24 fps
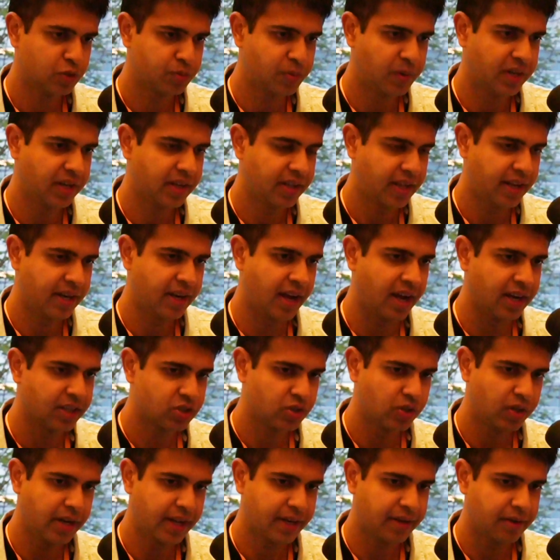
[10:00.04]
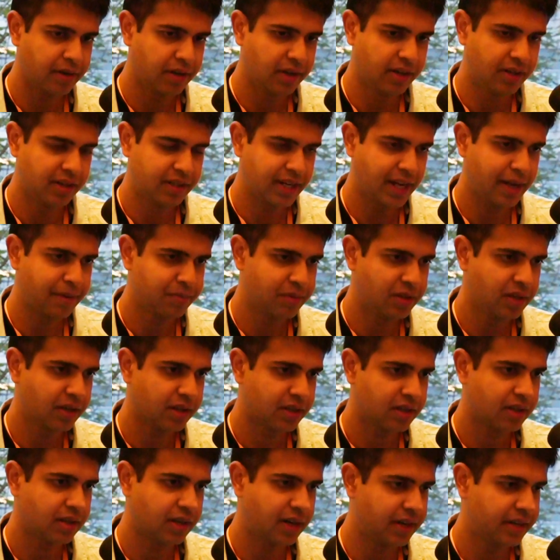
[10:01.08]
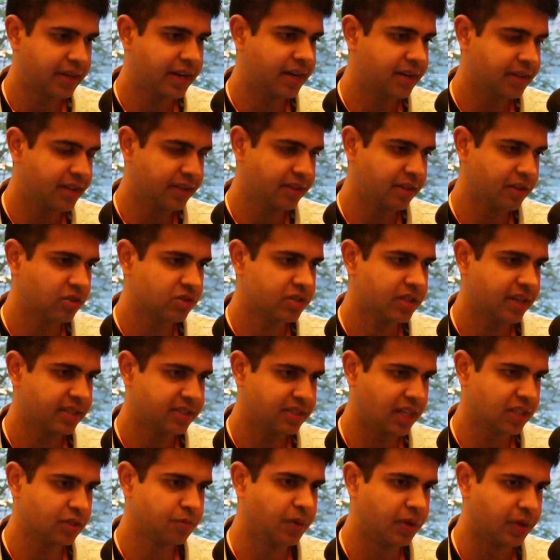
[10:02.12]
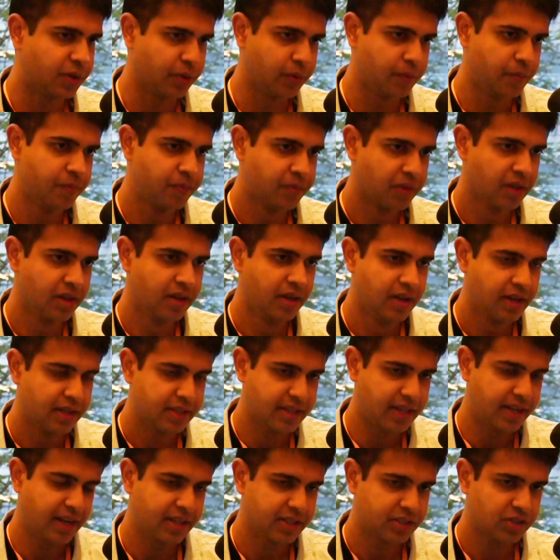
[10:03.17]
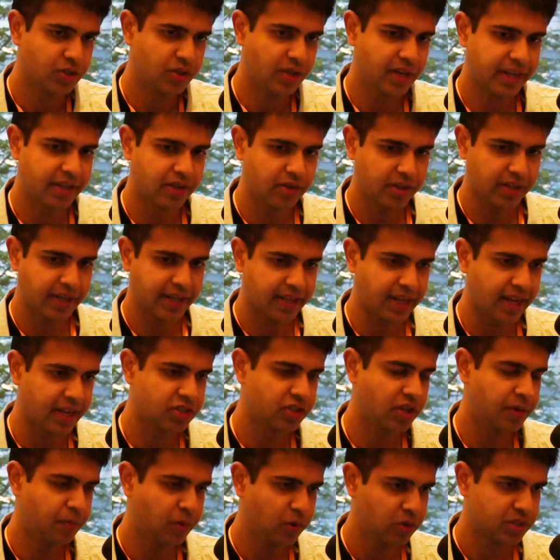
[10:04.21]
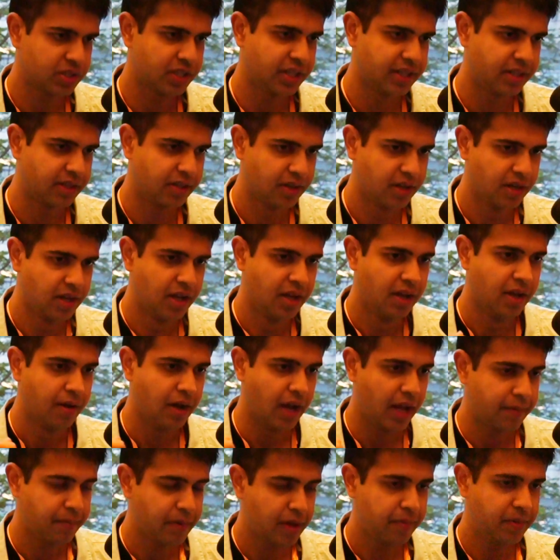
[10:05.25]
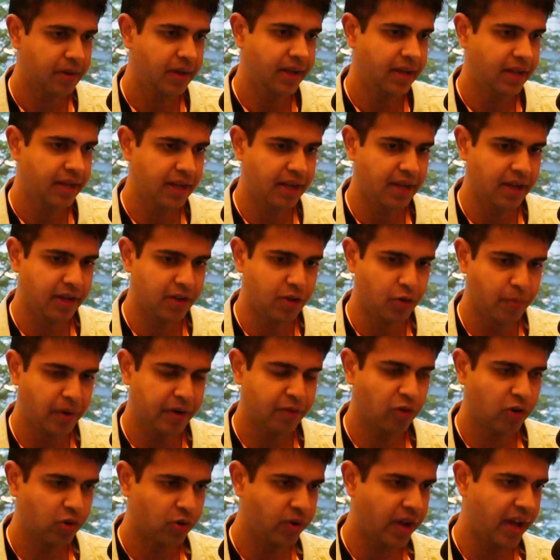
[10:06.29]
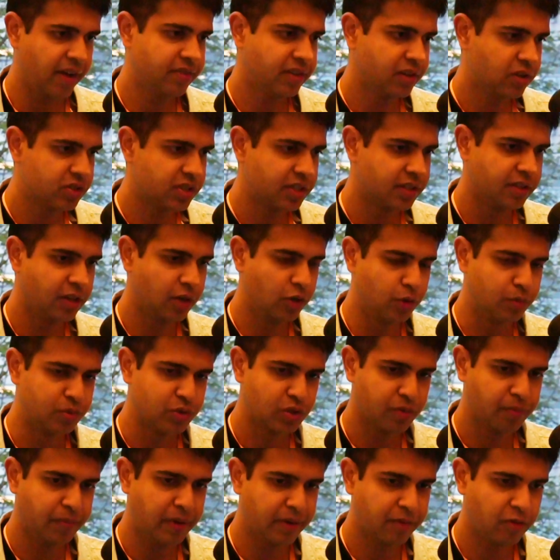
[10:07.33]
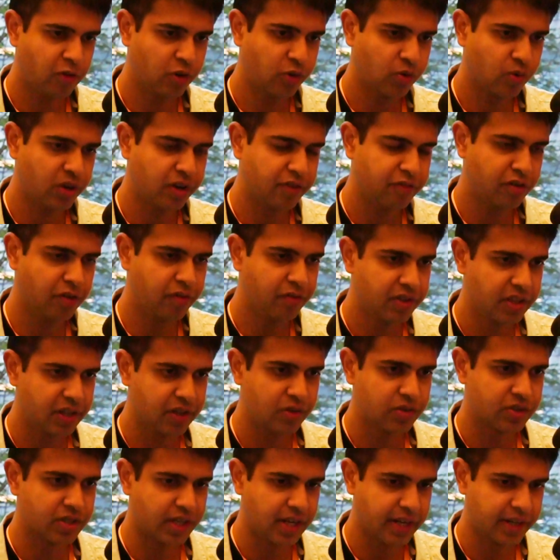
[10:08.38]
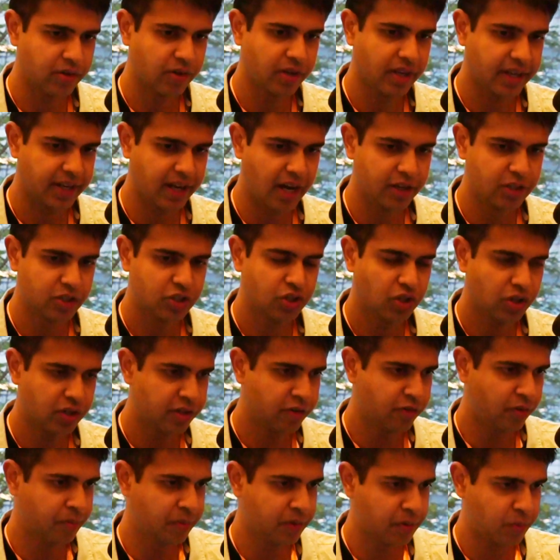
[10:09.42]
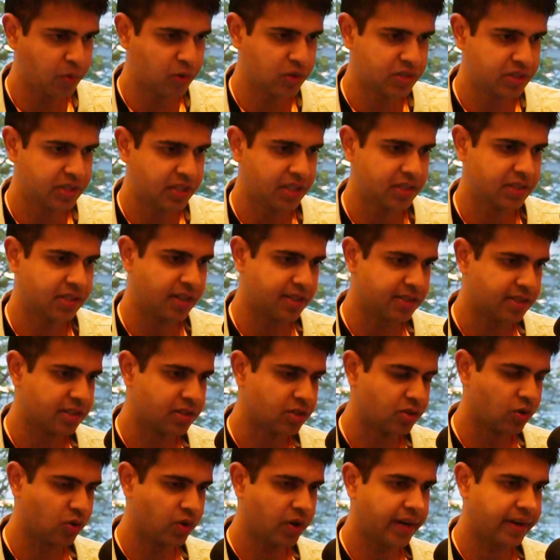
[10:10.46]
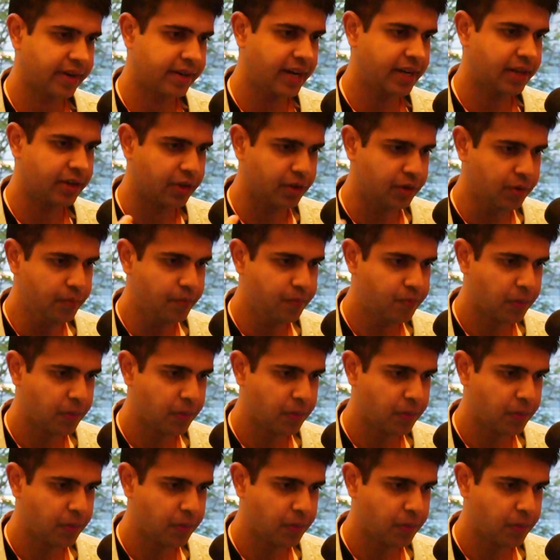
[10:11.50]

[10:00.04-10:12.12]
button, then I should like type the content that the user has asked me to. Then I should like, okay, like actually post it. And maybe you might want to have the user in the loop, so you might want to confirm with the user like, okay, like are you sure you want me to post this? Does this look right to you?